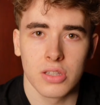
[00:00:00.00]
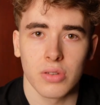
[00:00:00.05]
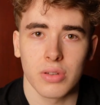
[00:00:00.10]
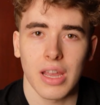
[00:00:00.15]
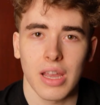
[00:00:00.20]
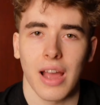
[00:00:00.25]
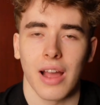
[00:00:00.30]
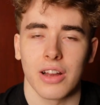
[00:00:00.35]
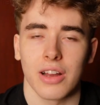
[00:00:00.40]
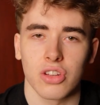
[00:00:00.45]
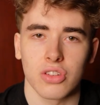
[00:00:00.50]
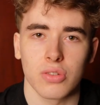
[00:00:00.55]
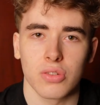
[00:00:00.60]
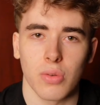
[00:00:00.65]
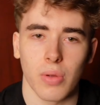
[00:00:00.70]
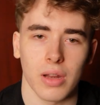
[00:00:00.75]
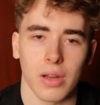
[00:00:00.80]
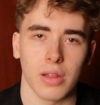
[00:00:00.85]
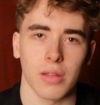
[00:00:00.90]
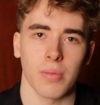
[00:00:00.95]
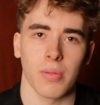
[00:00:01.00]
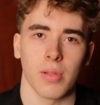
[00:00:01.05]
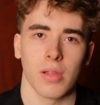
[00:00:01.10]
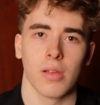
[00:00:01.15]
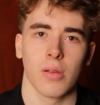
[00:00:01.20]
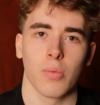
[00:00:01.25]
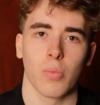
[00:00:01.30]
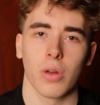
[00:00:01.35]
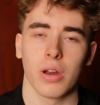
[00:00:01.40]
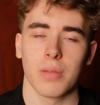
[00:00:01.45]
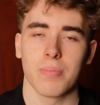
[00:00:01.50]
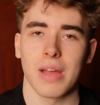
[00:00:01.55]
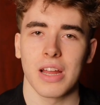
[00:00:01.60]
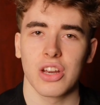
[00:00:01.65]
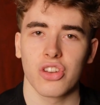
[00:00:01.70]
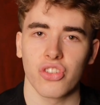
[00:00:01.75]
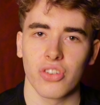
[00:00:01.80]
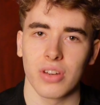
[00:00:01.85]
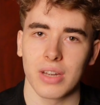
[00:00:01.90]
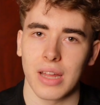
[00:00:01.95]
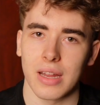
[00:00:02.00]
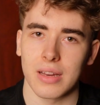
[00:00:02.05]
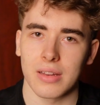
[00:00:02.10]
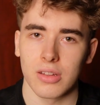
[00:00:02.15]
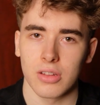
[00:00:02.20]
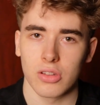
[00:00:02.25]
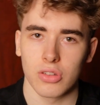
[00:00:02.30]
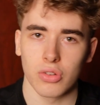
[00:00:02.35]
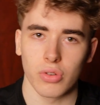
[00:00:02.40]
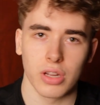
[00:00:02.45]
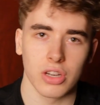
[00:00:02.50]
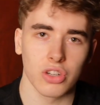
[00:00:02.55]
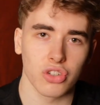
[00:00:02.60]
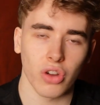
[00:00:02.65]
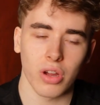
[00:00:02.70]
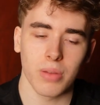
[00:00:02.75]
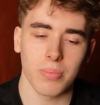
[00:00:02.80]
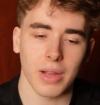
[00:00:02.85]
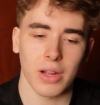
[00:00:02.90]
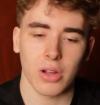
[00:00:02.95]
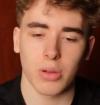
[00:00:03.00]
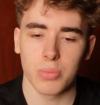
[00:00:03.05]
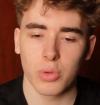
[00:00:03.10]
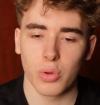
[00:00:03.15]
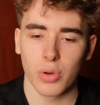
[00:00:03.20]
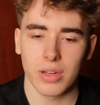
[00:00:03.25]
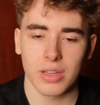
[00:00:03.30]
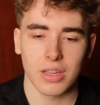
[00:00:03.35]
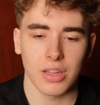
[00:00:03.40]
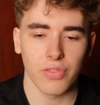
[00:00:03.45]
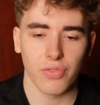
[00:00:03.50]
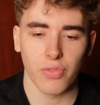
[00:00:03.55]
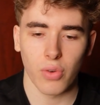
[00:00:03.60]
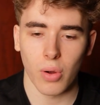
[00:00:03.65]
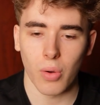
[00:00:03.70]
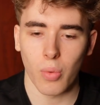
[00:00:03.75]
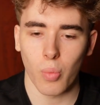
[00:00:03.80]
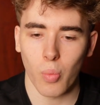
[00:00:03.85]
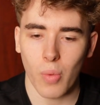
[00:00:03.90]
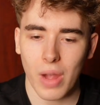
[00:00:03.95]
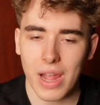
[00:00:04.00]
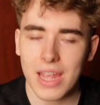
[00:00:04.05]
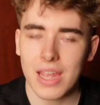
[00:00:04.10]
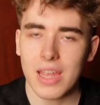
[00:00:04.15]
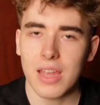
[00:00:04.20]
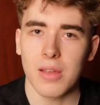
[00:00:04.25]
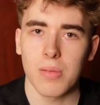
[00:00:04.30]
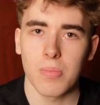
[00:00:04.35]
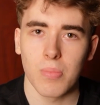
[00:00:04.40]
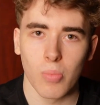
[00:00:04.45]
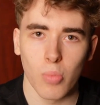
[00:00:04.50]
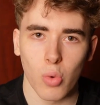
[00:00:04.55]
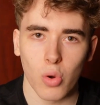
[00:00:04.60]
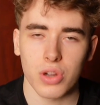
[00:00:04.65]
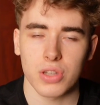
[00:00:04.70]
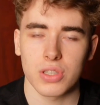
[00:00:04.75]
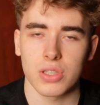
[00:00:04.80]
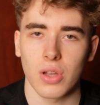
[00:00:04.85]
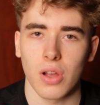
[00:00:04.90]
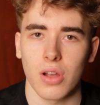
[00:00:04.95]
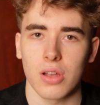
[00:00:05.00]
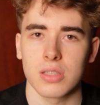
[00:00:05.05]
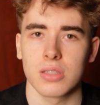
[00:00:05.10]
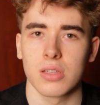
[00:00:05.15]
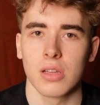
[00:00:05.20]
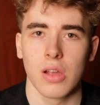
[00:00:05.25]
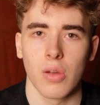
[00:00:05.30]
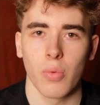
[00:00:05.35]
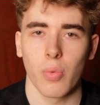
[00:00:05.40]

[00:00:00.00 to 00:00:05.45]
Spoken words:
So yeah, I just quickly want to mention that you can join my community for way more sauce,